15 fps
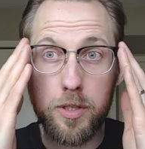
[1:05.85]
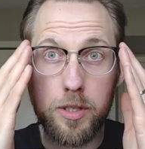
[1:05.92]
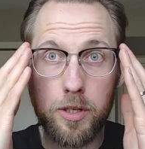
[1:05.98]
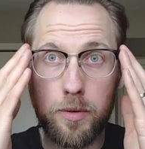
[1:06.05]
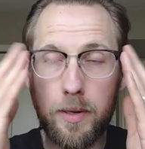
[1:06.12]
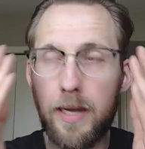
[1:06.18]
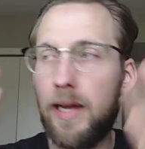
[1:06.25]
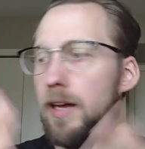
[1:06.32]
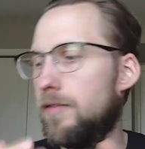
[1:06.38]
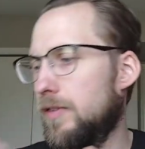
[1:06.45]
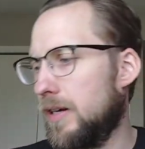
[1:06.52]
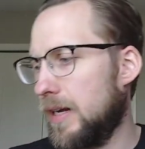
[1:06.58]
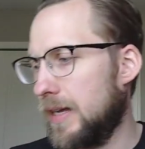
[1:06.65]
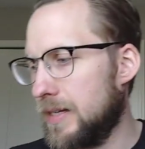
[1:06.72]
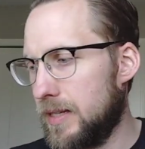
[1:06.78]
So I have a
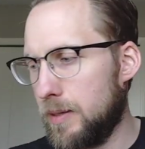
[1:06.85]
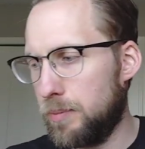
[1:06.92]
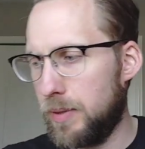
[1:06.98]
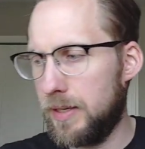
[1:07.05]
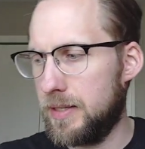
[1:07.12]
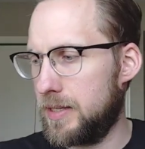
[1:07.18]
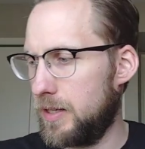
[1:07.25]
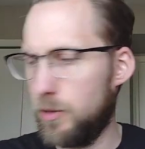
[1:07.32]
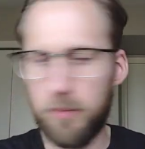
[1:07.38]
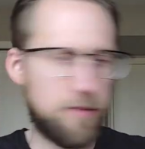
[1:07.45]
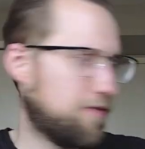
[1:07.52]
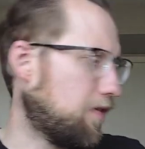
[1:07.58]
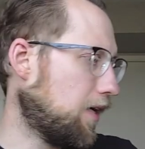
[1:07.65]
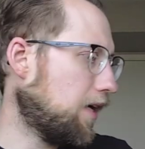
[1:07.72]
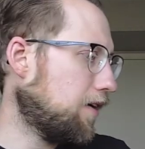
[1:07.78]
classic Pens
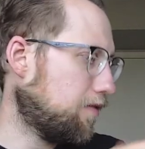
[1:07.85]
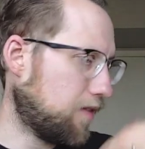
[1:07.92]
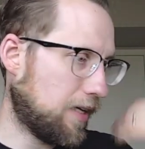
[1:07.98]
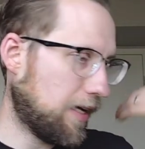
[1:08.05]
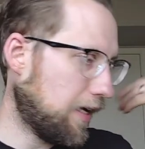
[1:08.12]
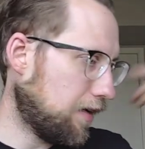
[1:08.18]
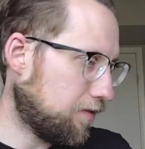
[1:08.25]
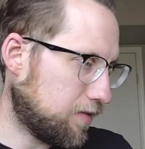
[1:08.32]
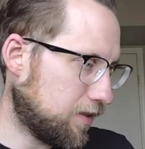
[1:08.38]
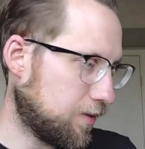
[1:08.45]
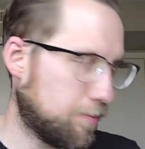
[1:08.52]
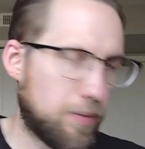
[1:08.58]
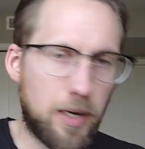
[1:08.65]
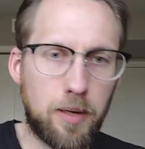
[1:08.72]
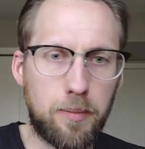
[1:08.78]
LB5 and I have a
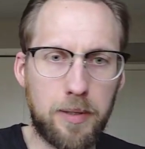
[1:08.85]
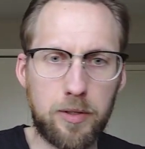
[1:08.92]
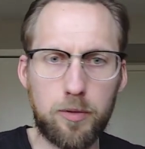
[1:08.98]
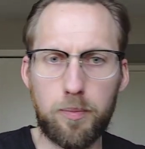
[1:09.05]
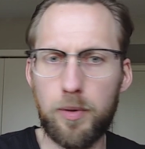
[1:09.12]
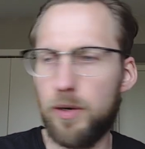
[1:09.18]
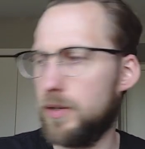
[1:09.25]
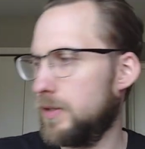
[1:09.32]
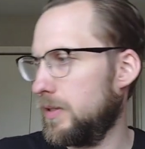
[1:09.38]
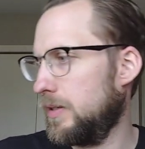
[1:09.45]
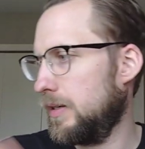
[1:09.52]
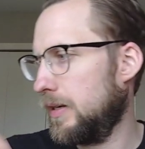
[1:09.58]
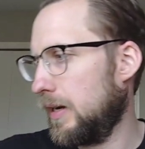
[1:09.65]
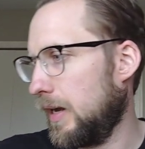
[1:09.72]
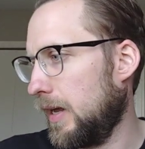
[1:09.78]
Pilot Metropolitan
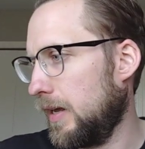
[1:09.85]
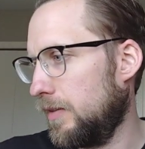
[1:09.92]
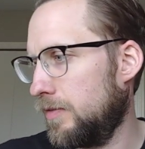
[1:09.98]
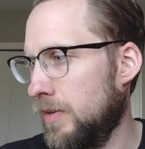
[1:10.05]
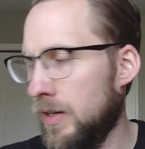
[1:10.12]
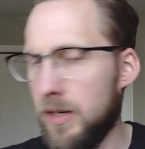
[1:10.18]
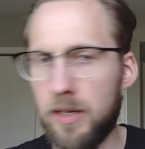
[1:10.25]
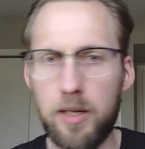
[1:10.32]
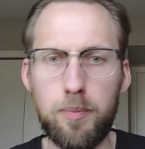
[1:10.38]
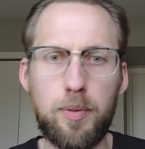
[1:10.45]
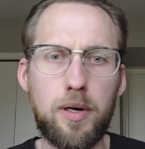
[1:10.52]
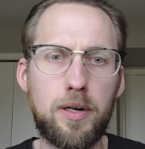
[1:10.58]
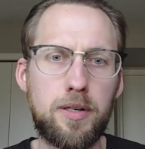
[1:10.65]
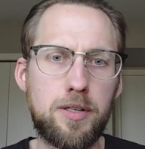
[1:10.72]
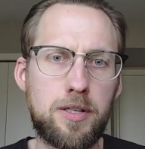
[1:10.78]
and I have a
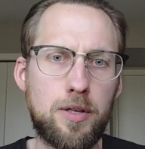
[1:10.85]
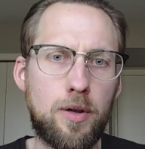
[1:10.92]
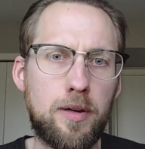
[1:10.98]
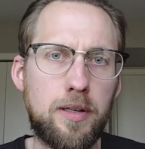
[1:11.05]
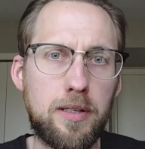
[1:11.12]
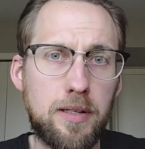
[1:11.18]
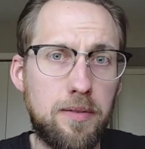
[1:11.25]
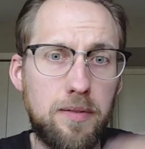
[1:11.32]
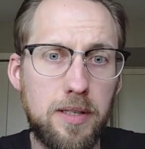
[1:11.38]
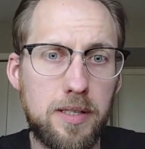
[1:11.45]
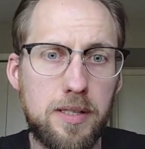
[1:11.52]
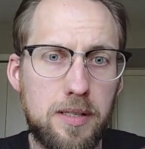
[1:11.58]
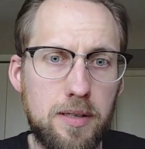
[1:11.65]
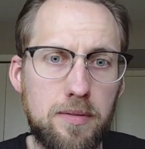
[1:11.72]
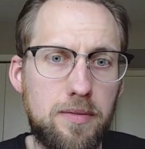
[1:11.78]
Parker Sonnet and
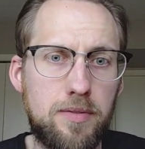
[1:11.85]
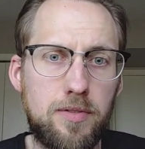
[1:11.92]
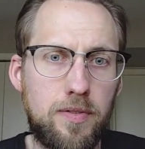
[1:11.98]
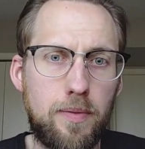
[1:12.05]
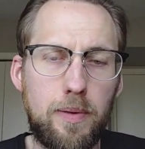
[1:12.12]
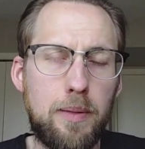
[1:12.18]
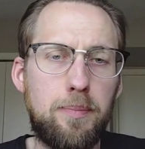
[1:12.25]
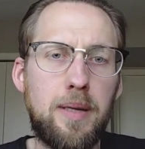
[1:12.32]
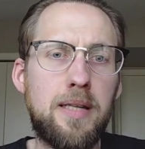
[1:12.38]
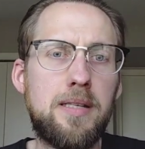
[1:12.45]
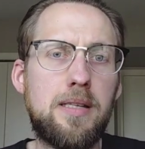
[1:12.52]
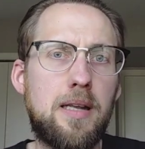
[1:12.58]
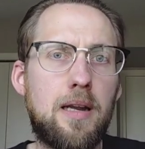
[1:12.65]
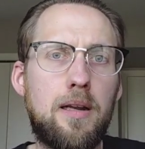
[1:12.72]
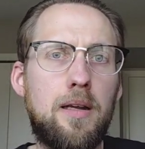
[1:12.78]
this is three pens
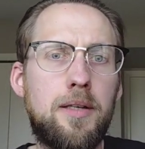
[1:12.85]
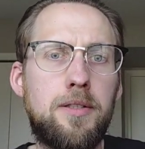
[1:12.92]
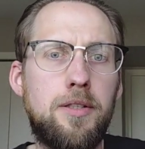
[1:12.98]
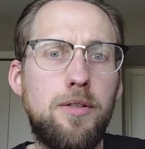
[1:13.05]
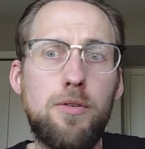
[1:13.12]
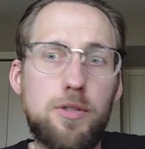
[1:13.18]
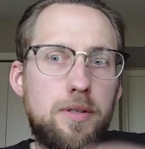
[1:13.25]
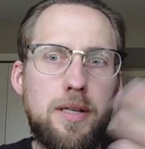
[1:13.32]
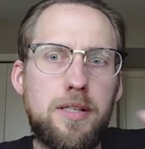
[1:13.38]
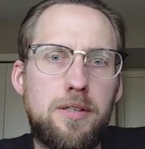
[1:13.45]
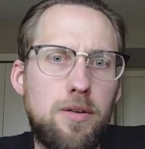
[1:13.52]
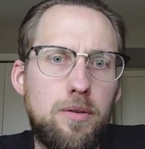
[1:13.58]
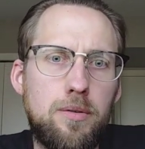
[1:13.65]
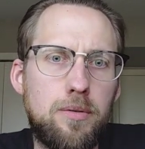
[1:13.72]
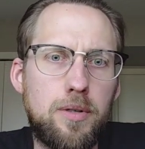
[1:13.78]
that I like to use. There's
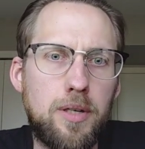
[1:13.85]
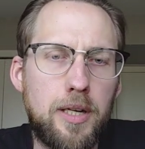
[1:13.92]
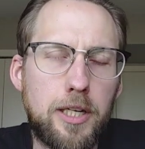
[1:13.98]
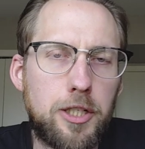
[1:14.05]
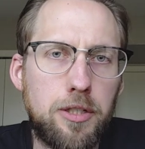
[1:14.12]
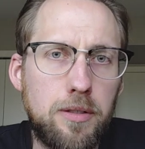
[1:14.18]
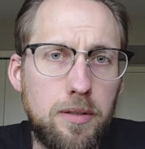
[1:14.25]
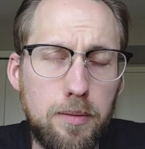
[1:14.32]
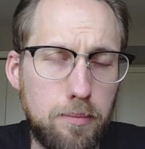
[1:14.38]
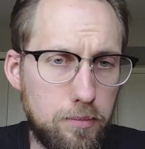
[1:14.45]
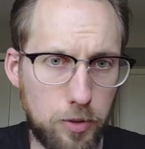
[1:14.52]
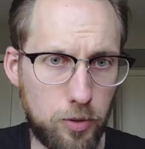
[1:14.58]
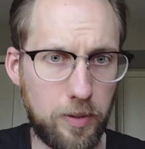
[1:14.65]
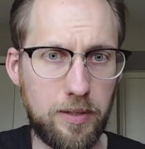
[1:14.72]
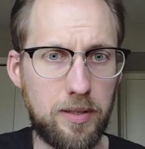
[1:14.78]
no connection
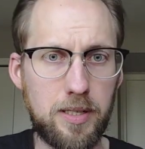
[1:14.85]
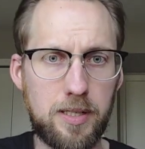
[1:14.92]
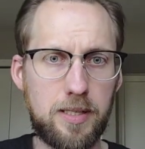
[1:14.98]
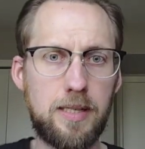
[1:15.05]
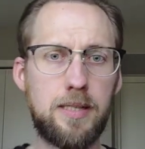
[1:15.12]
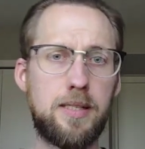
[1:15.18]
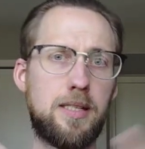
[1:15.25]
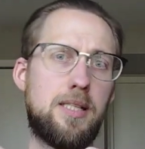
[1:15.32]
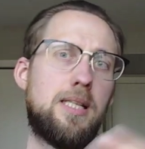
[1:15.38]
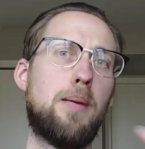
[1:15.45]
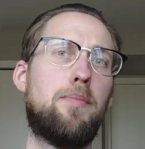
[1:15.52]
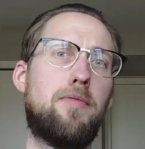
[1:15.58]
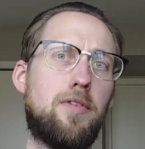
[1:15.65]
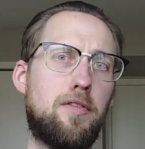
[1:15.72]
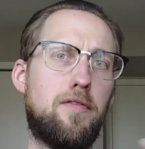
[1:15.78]
between these things except
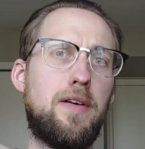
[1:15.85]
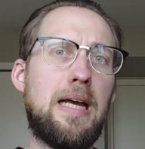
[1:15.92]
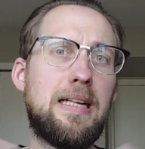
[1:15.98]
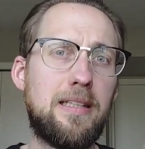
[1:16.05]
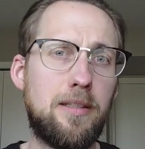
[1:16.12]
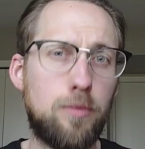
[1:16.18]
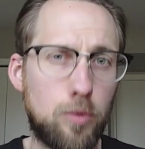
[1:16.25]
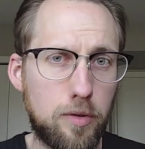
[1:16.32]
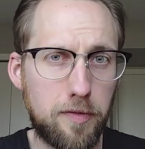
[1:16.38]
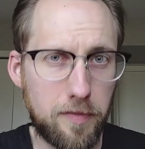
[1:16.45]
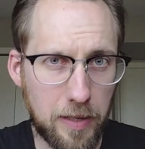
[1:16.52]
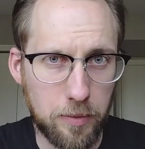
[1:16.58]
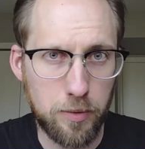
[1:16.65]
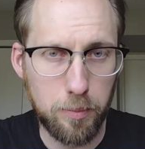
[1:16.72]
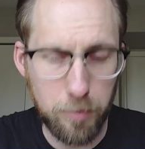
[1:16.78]
for the fact that they're all
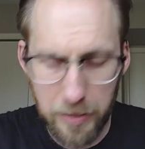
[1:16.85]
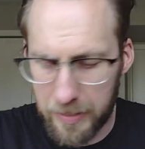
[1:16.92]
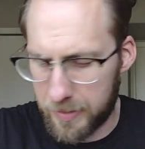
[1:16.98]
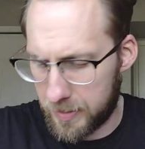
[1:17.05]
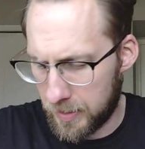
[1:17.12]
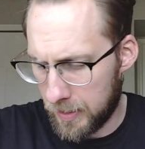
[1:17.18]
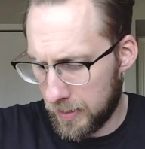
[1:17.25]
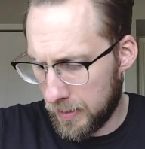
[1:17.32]
fountain pens.